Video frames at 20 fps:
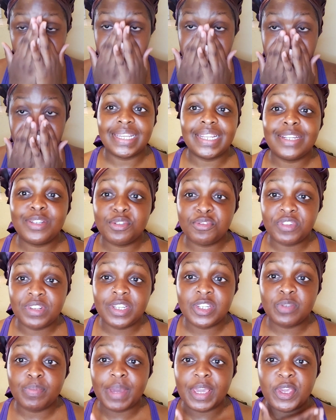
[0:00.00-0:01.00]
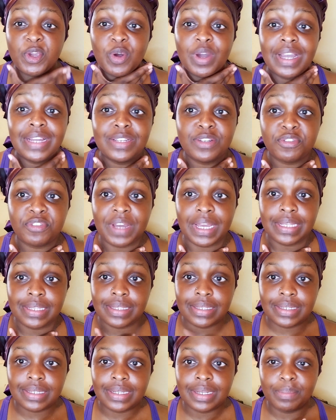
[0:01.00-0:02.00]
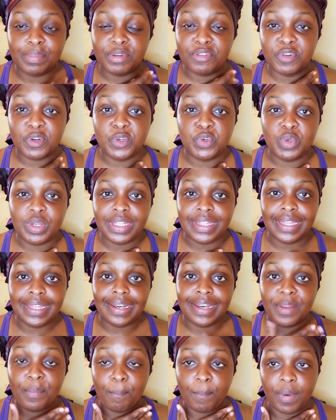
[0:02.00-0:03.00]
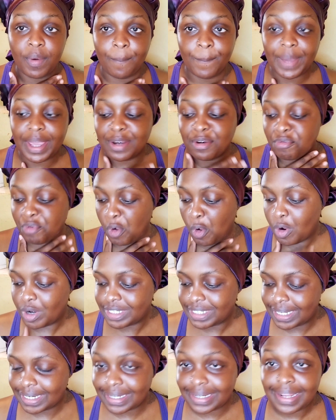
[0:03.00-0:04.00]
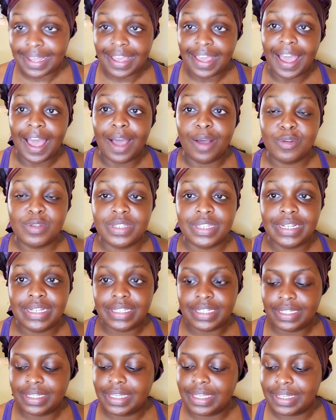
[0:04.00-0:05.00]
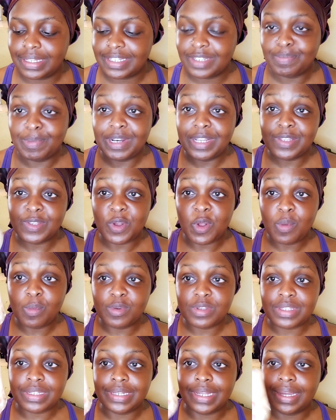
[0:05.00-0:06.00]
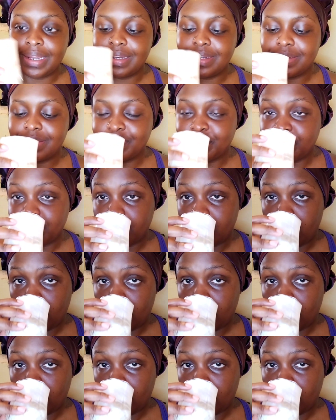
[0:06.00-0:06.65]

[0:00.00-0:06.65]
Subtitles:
I decided to finish my yogurt first before doing the lip balm. I had forgotten I was still taking it, but it's almost done.